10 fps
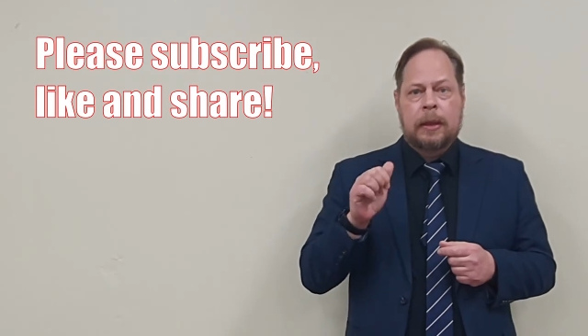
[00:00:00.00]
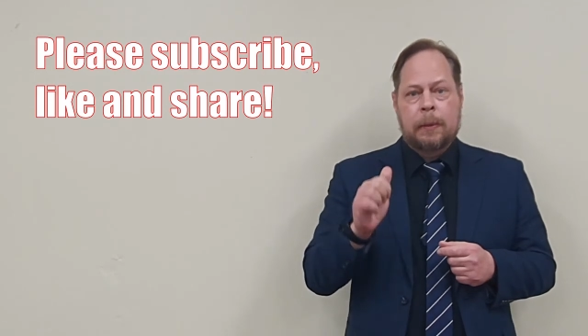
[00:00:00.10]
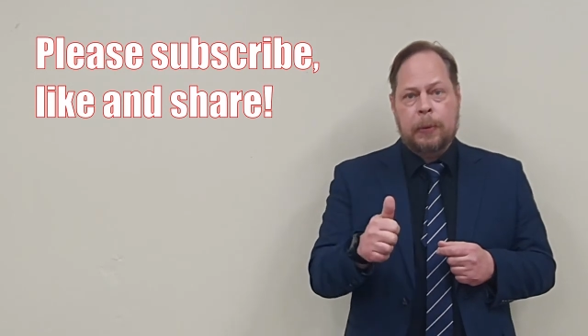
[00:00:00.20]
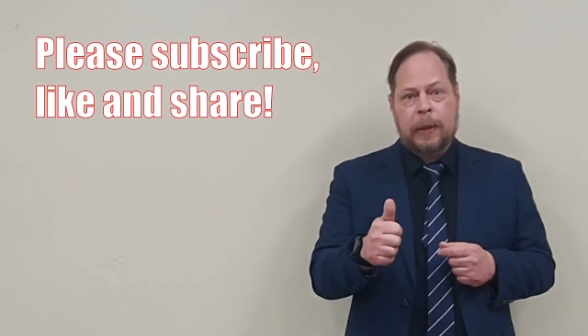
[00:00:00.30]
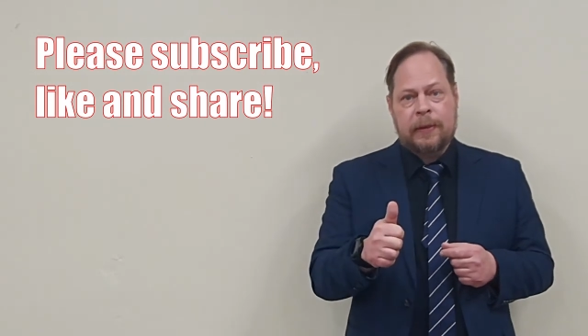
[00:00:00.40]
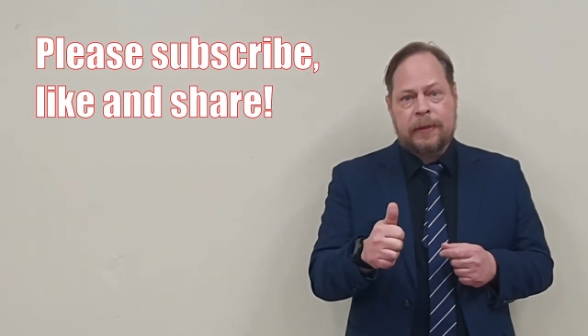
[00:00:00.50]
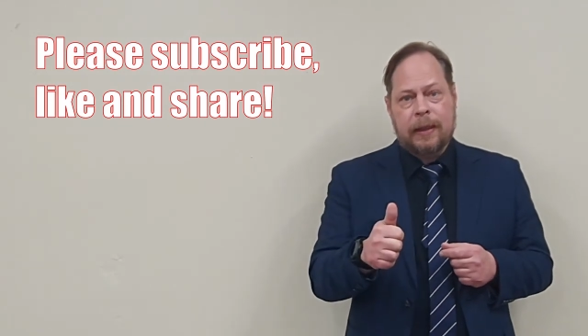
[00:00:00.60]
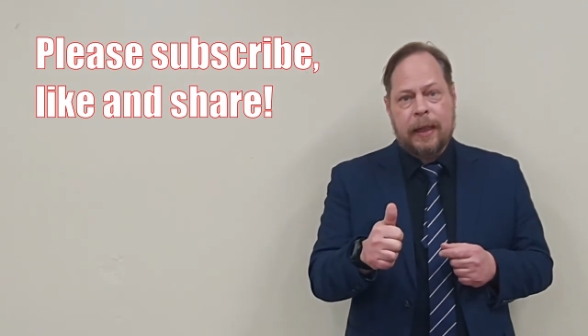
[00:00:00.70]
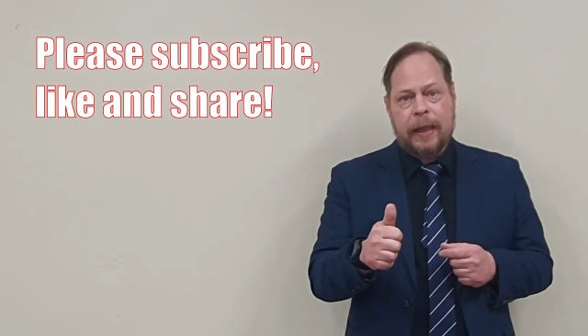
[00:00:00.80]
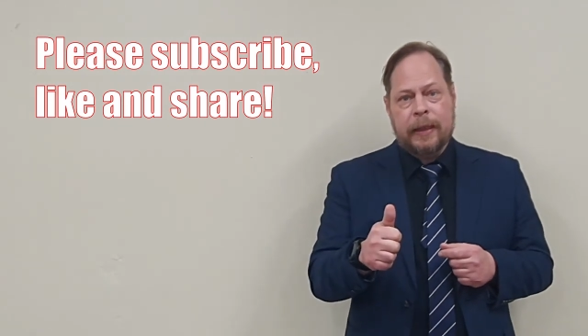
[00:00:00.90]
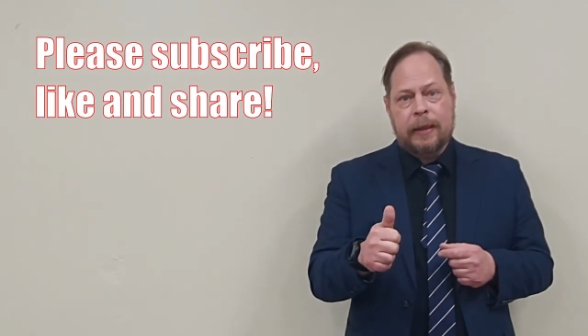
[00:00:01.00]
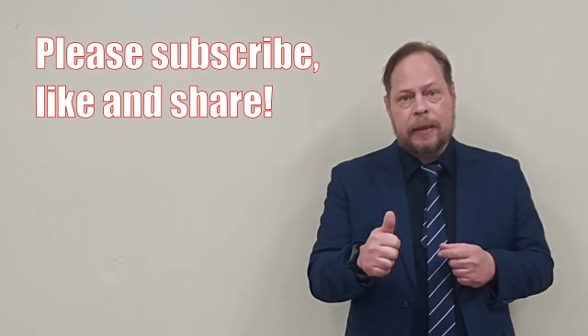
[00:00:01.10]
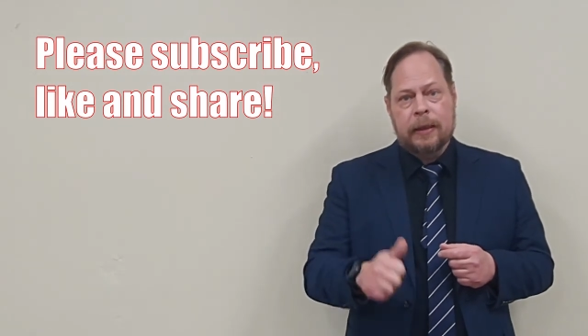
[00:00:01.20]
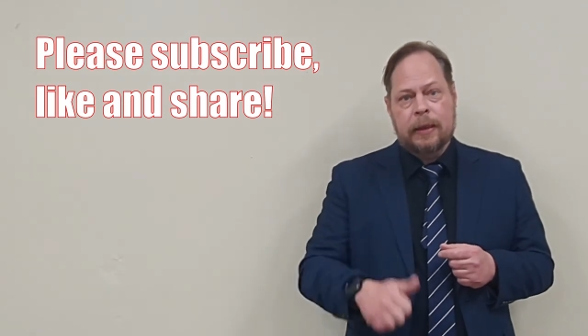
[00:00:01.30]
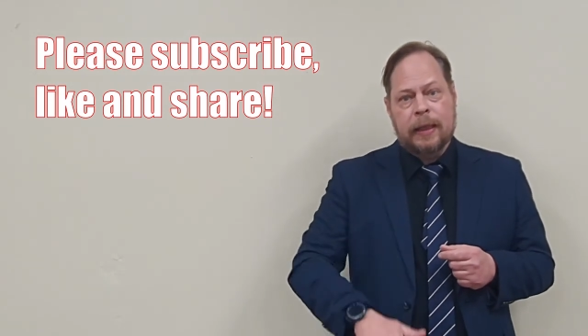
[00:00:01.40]
press the like,
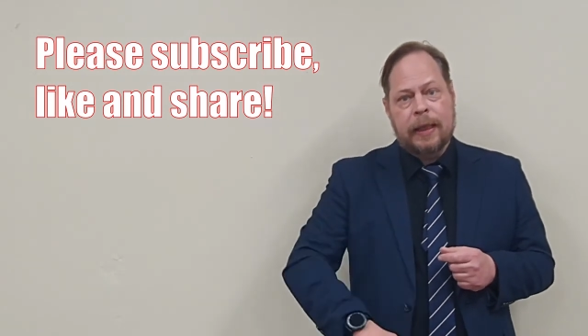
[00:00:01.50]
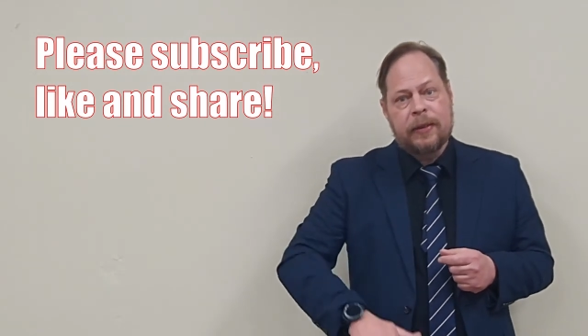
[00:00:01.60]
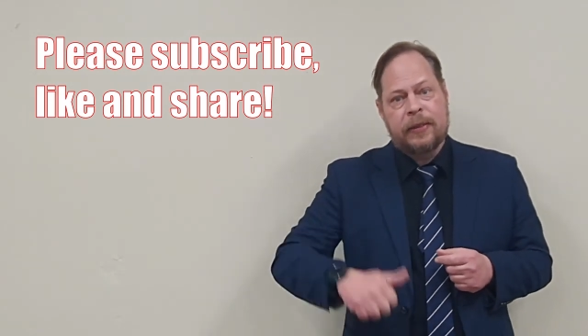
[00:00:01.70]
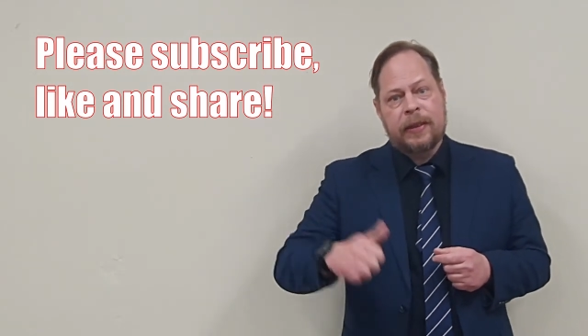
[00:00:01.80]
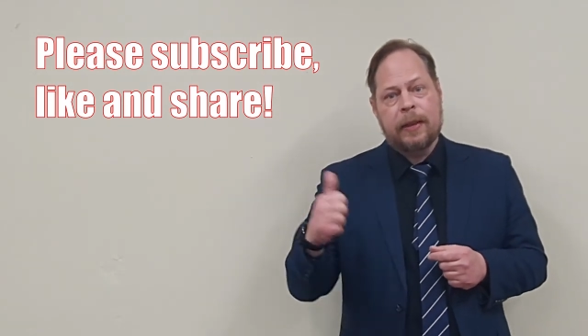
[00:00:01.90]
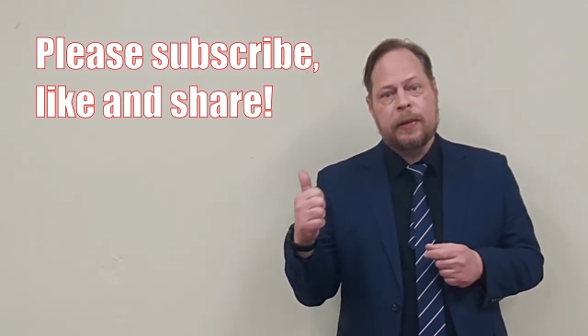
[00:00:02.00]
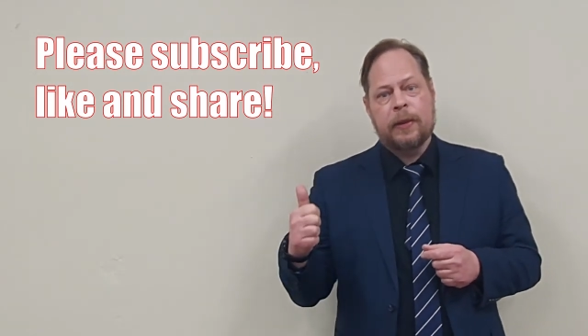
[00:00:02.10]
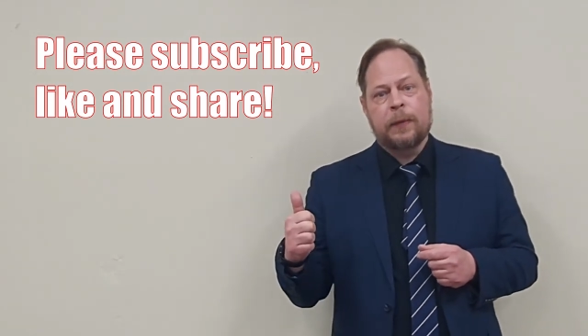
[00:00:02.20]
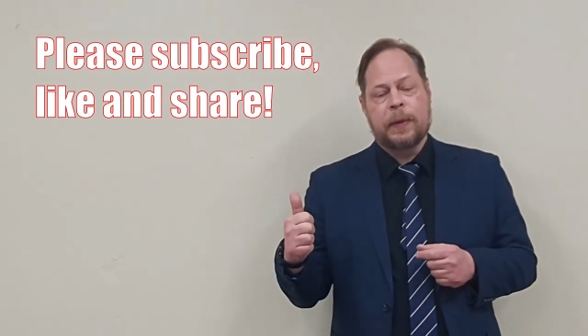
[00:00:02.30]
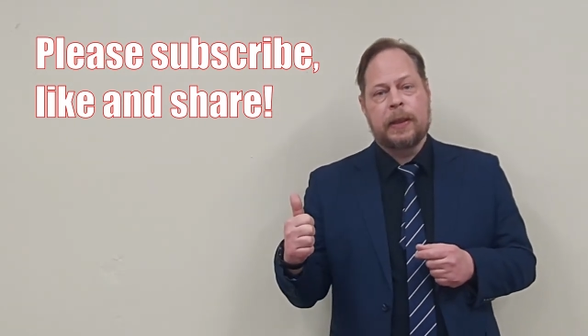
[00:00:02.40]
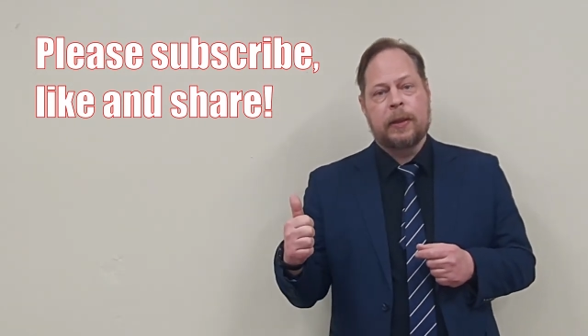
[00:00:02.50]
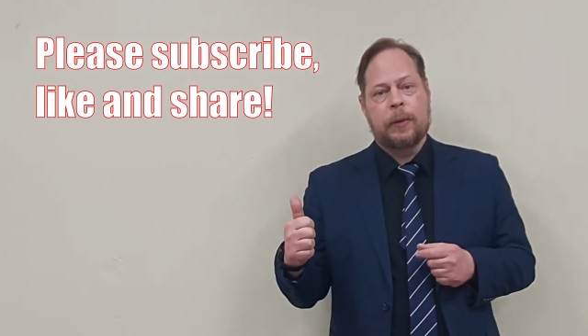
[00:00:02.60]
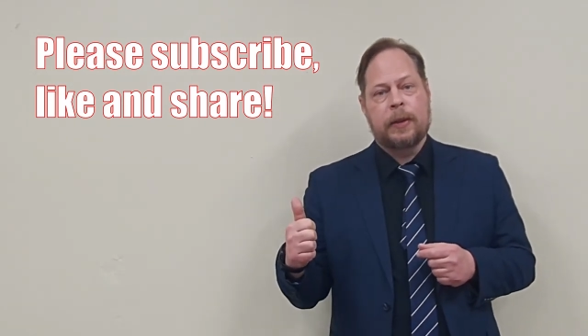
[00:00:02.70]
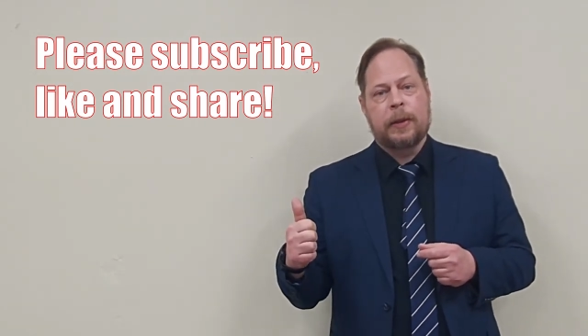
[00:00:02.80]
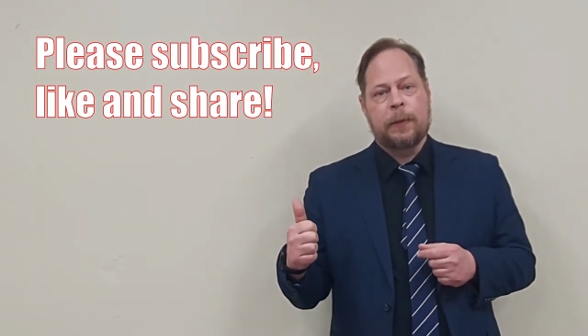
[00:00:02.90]
and share this video
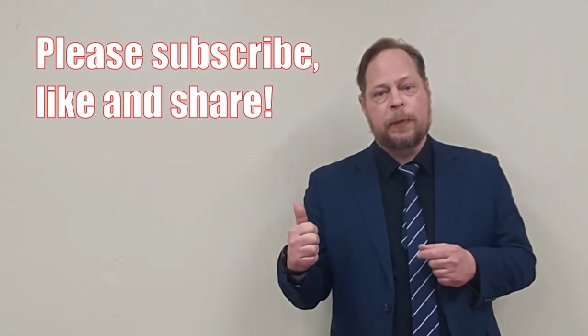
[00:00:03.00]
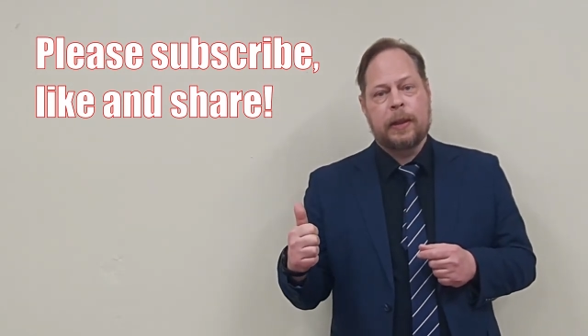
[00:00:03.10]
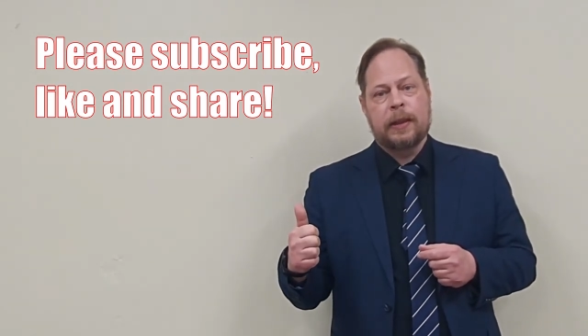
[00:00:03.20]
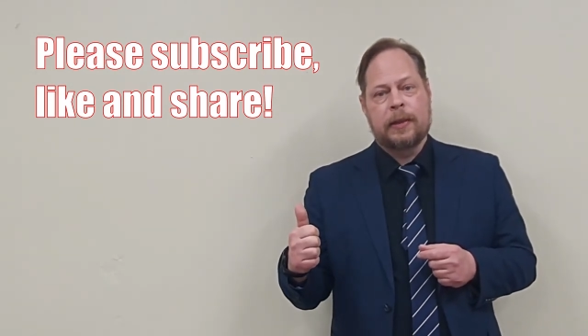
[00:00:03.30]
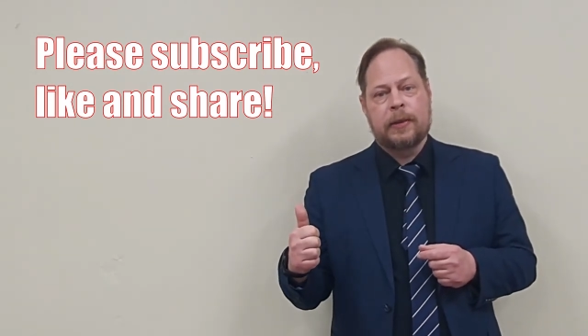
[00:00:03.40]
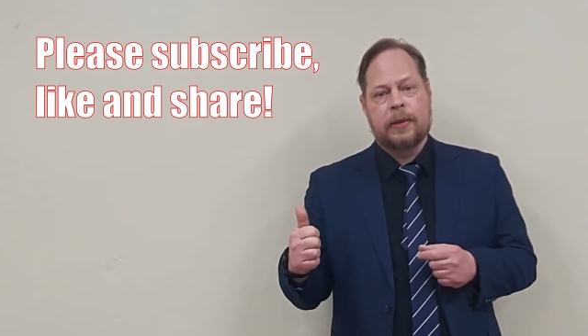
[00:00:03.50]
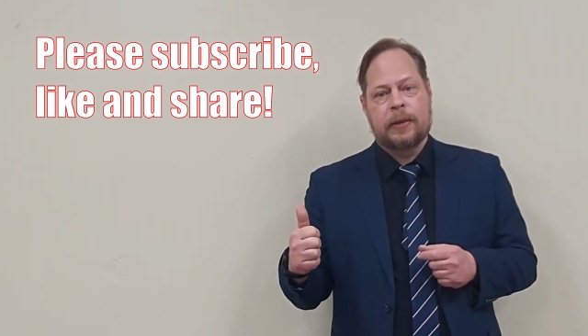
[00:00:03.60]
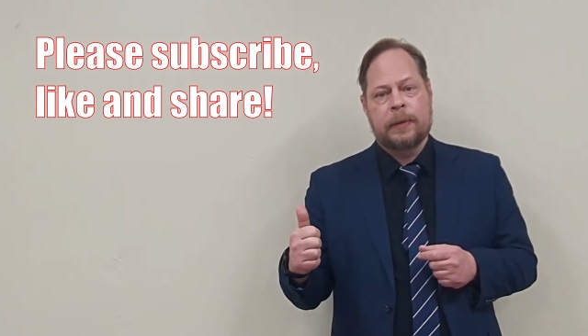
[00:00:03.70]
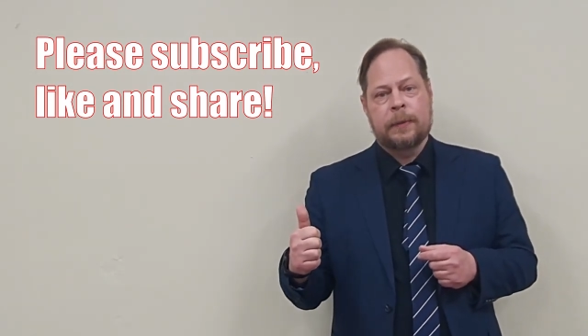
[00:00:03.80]
with your friends.